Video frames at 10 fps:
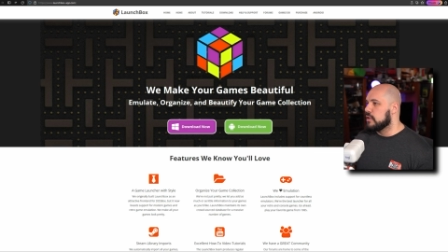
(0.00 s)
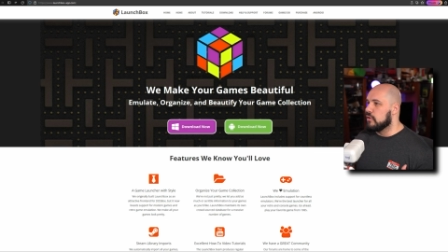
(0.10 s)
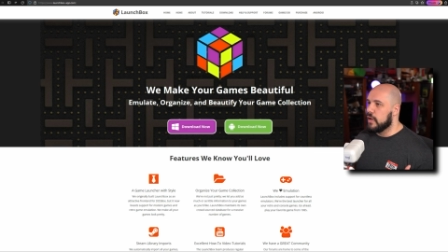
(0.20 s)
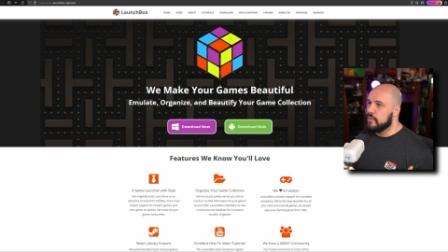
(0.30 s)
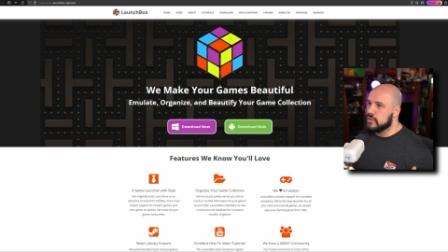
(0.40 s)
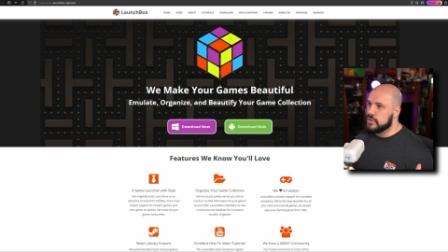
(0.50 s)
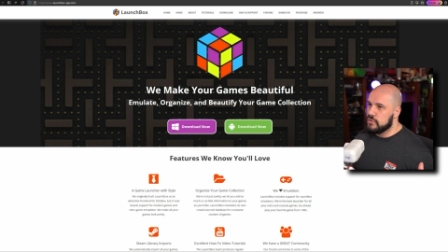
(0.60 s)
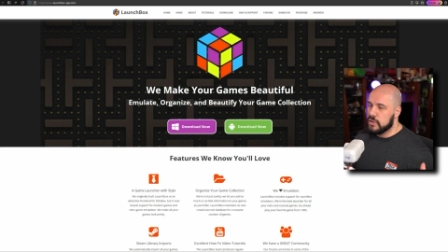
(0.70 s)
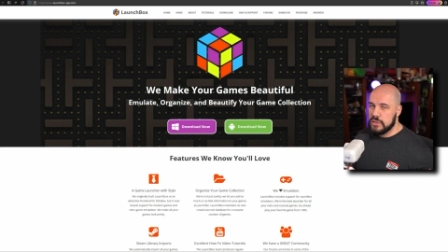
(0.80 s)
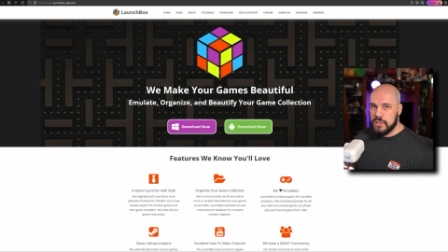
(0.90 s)
You're able to
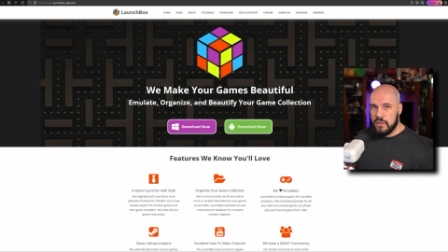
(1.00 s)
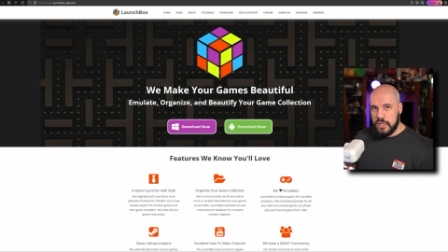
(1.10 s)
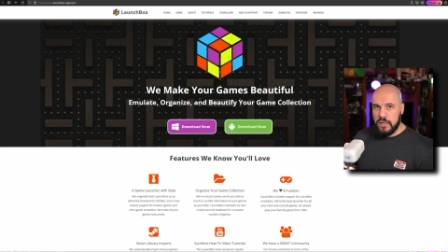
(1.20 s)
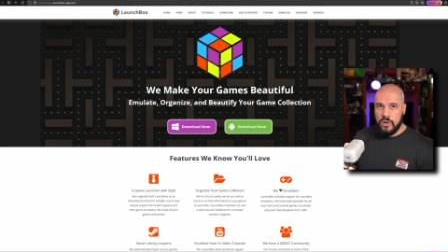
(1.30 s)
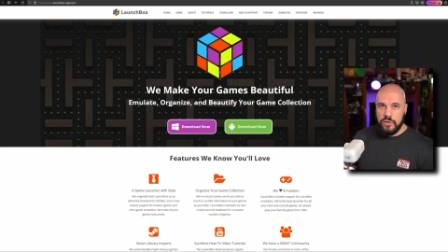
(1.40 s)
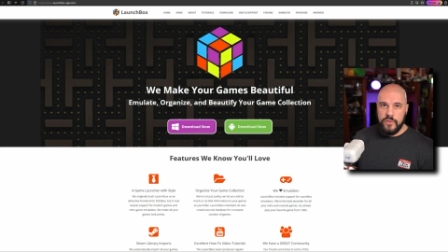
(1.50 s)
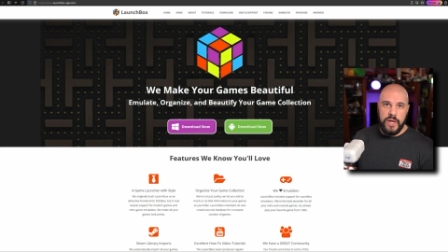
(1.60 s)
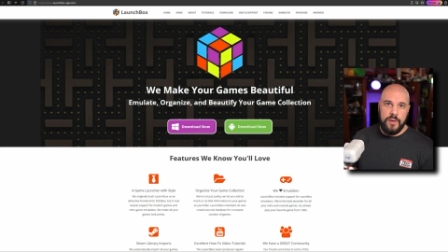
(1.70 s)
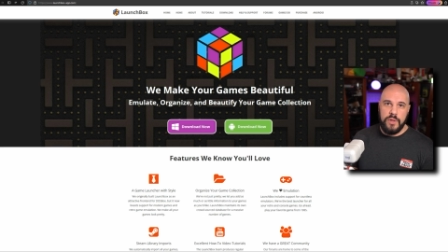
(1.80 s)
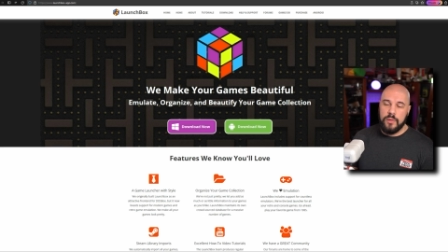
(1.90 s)
consolidate all of your
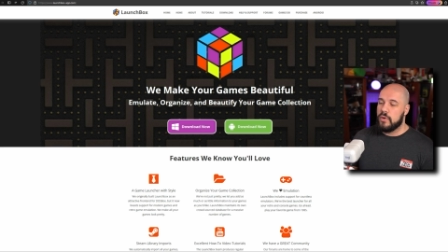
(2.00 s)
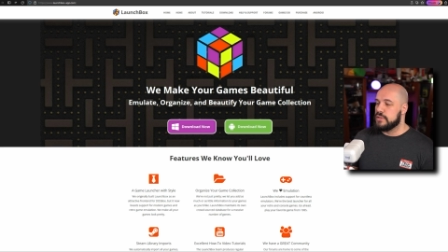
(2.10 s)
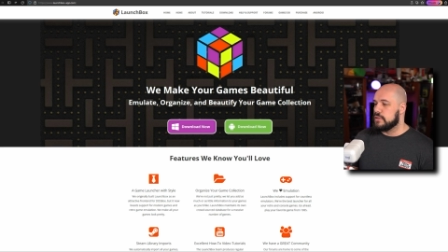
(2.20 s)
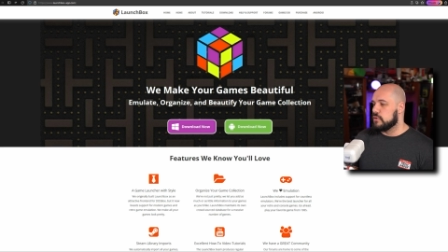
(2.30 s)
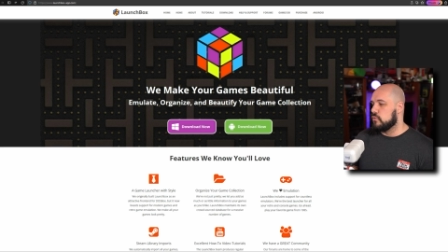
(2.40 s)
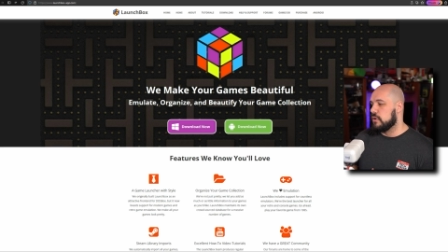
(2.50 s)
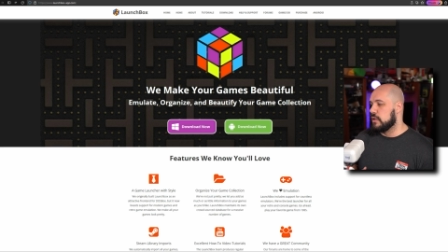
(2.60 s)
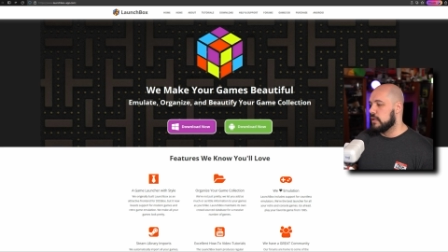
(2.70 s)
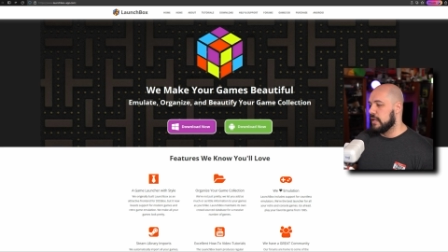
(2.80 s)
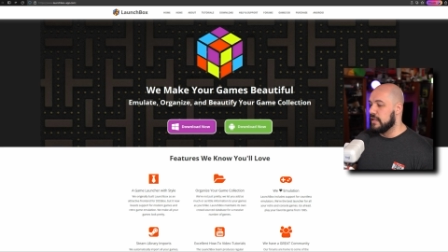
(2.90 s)
game libraries into
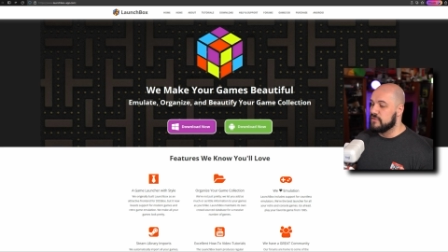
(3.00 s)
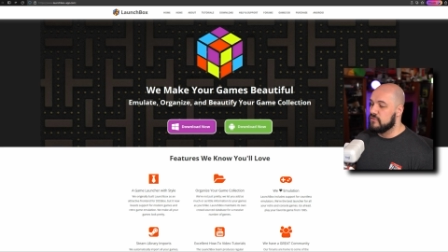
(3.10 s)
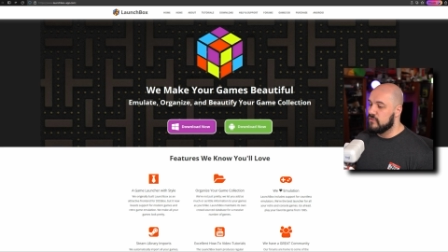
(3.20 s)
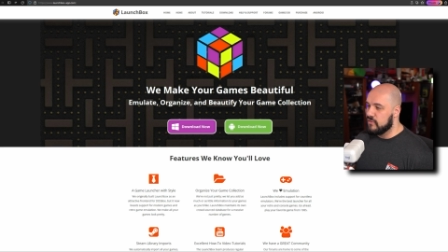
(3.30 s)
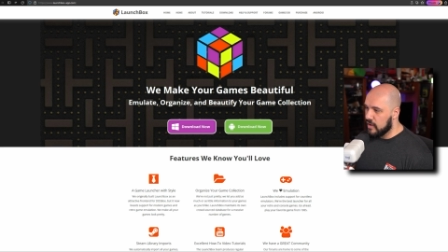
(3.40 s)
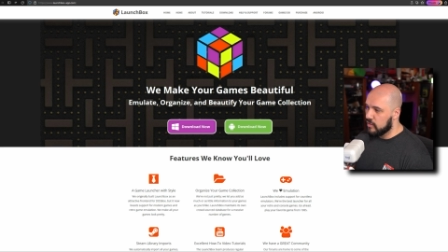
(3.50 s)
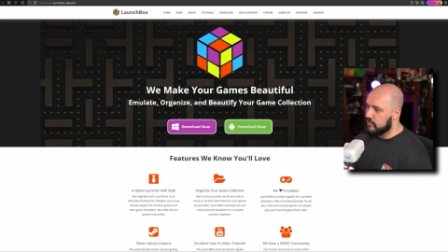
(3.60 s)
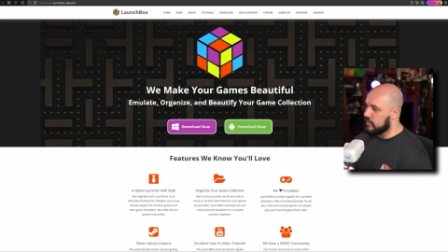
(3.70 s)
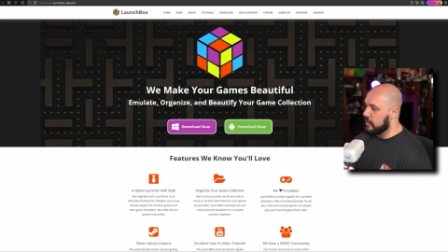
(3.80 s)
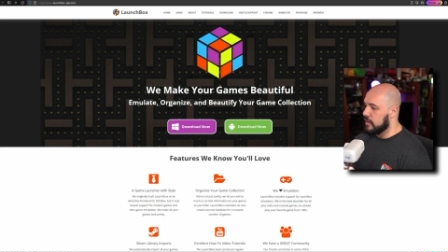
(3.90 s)
one, and it's very,
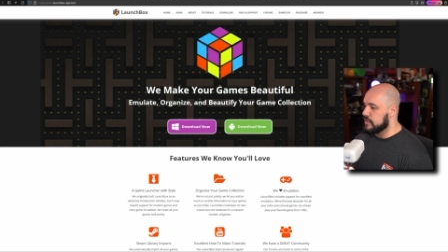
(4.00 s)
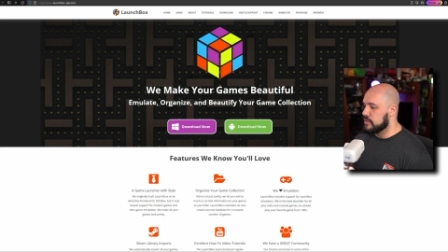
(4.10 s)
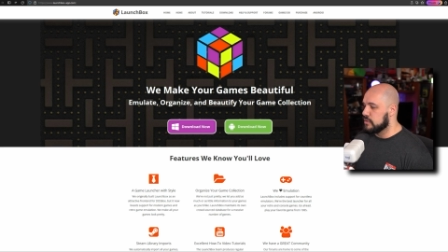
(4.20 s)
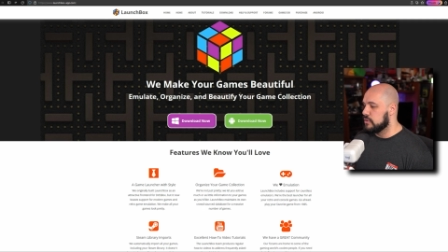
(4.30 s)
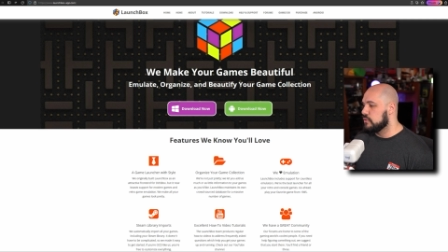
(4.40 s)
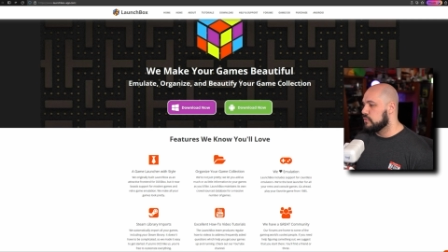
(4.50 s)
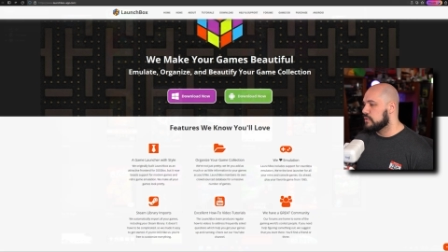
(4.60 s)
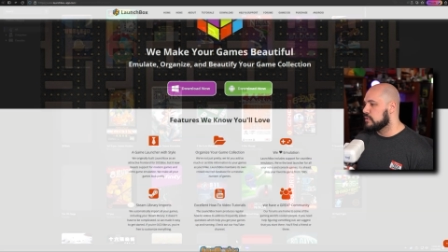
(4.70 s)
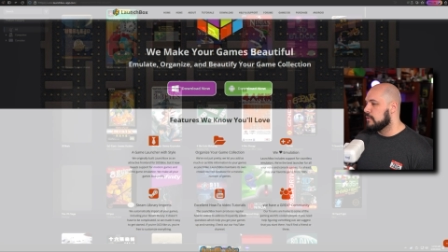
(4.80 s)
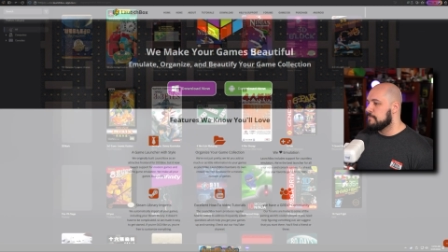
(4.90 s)
very nice to use.